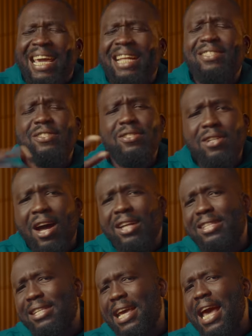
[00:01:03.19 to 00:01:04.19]
it's
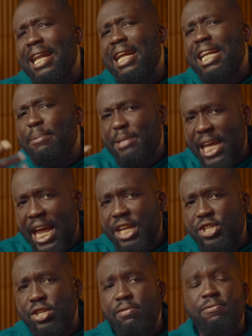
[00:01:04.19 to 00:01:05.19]
not an
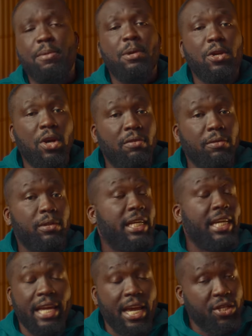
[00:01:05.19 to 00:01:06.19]
adaptation from a novel
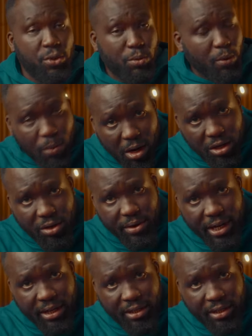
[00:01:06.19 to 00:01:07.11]
in case you were wondering.